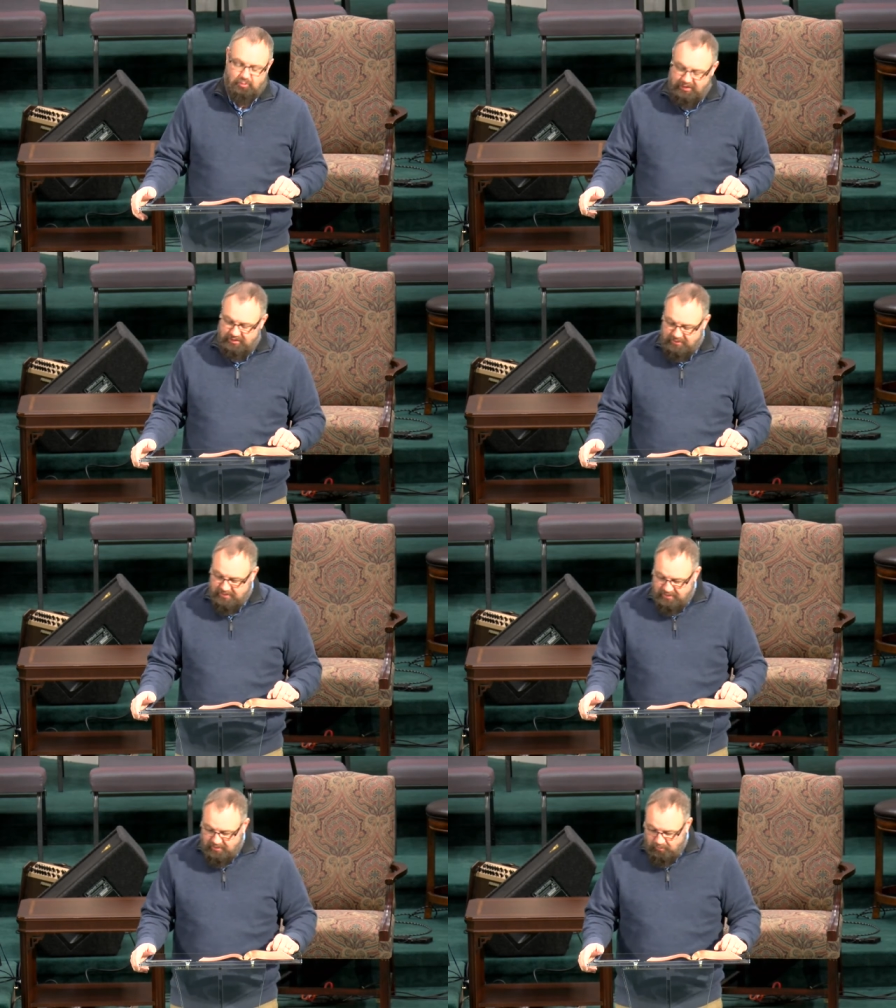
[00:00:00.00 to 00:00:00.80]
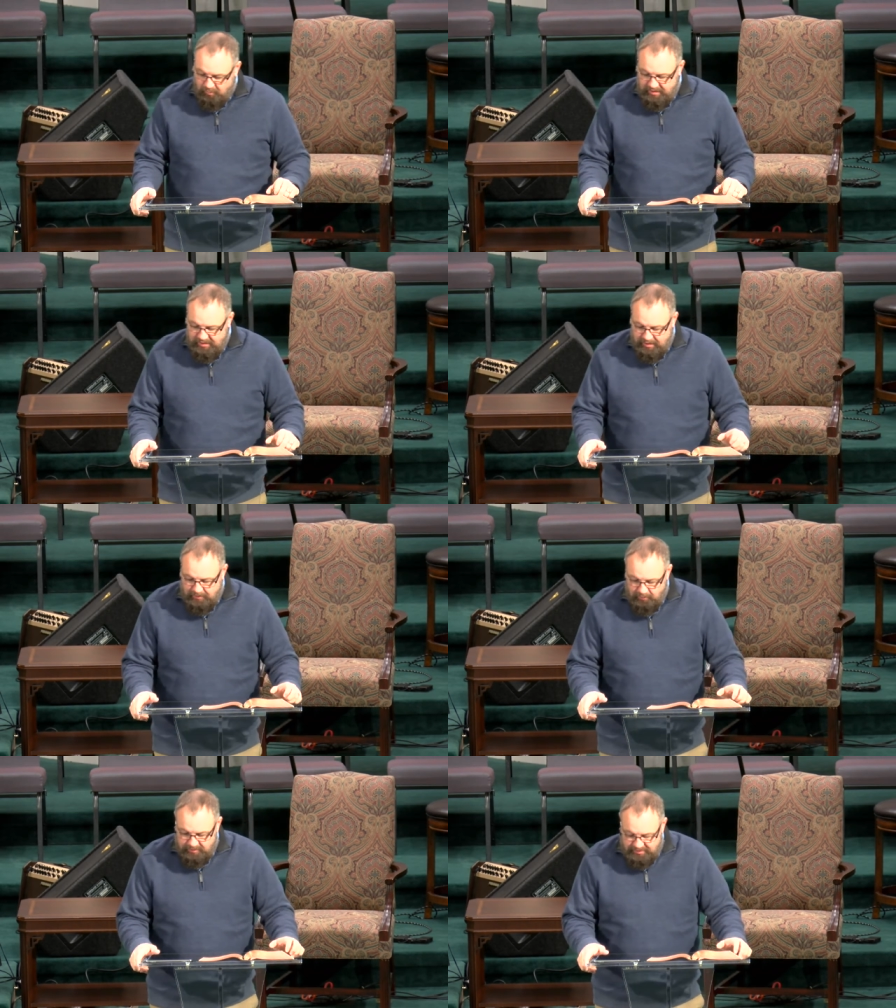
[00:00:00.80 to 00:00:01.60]
We we, uh,
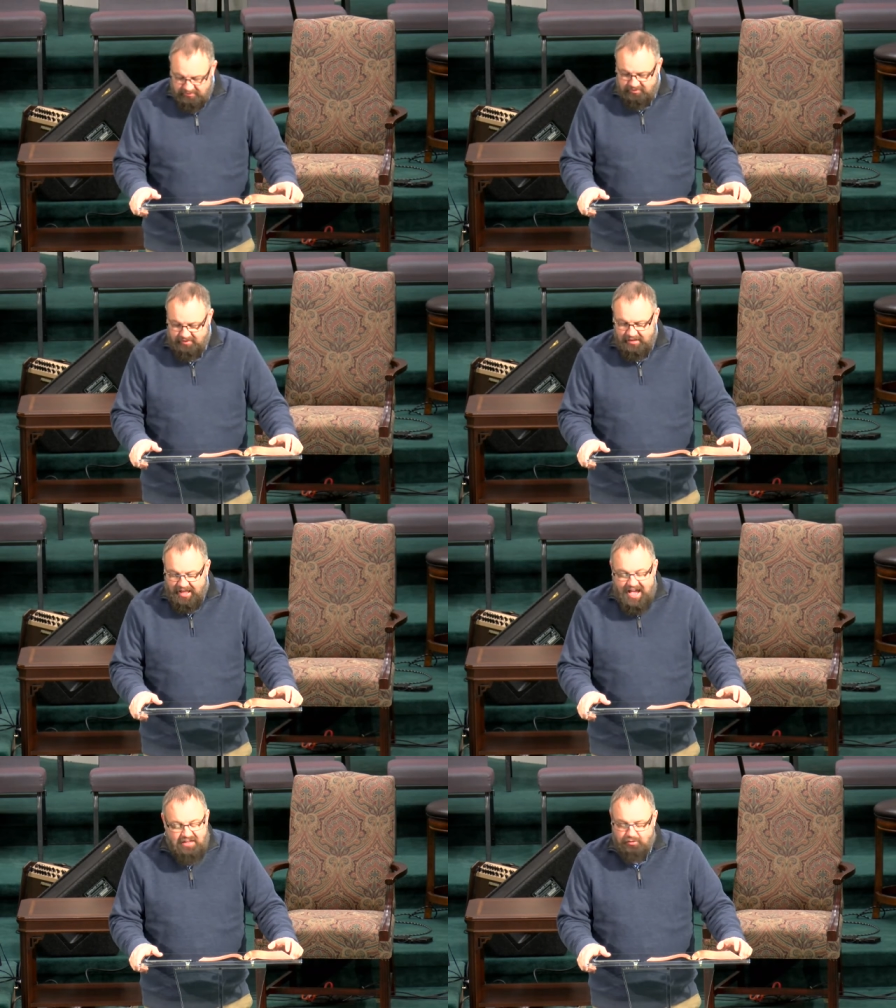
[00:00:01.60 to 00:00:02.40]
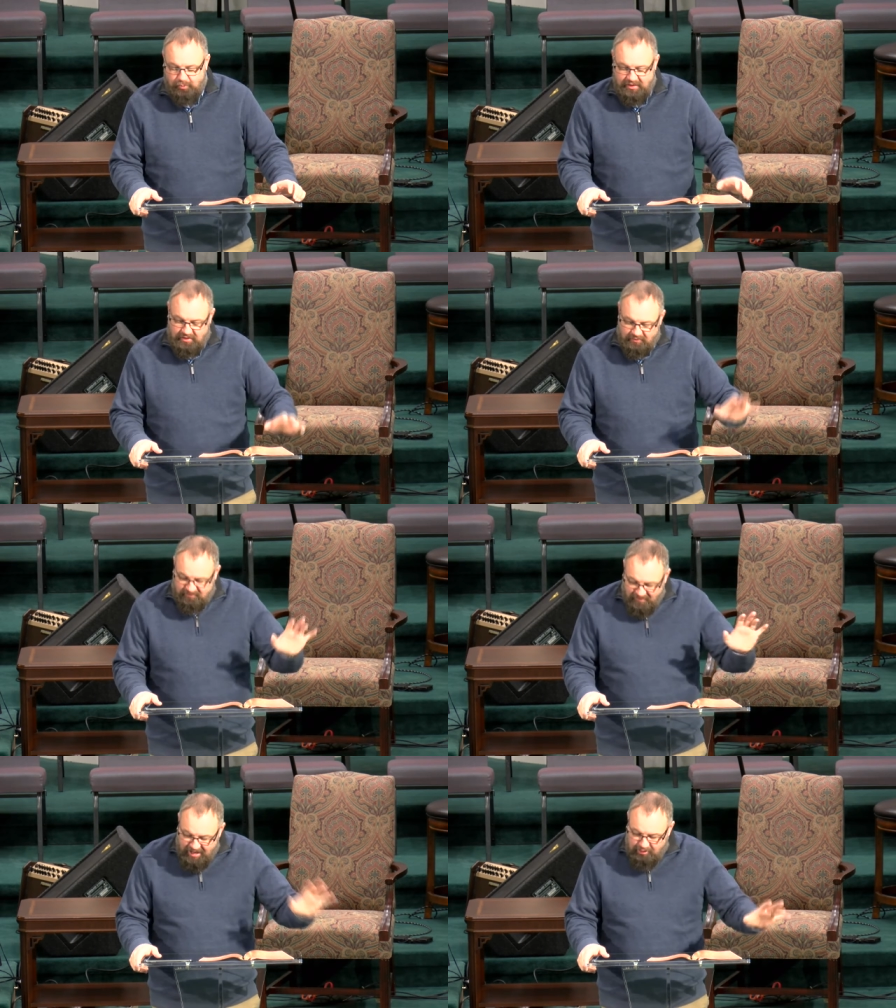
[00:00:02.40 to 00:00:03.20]
we did see last week a
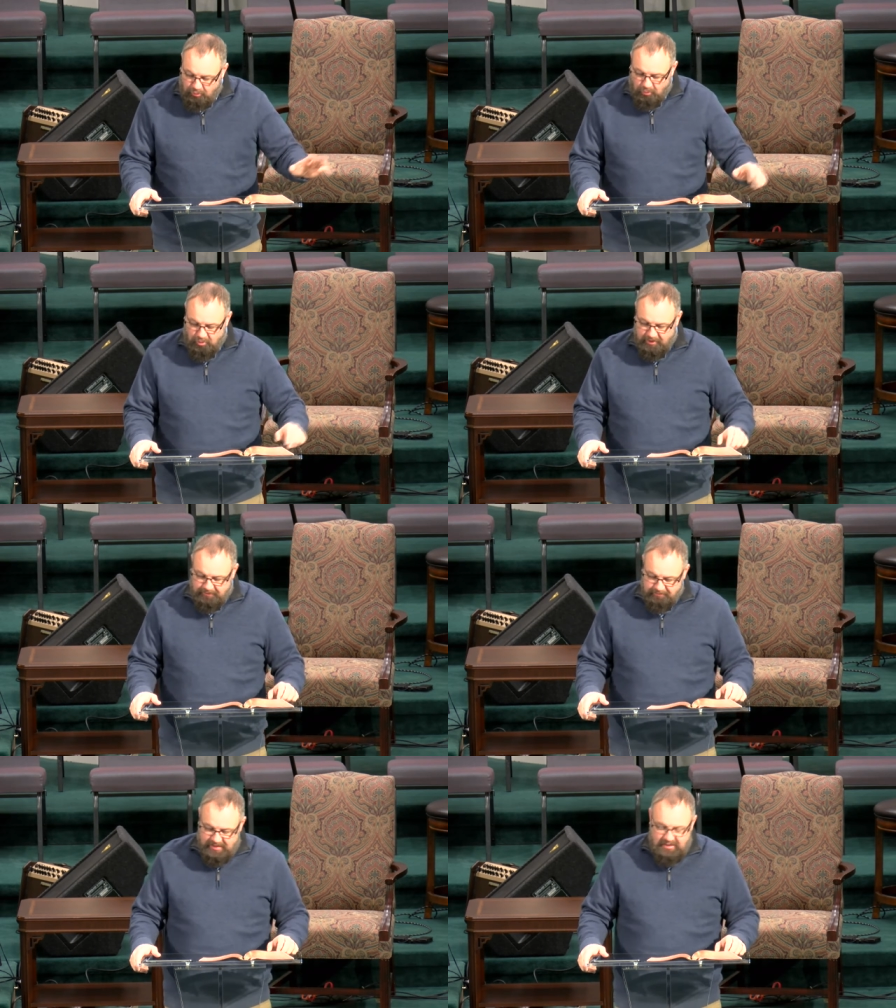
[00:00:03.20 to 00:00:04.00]
final warning,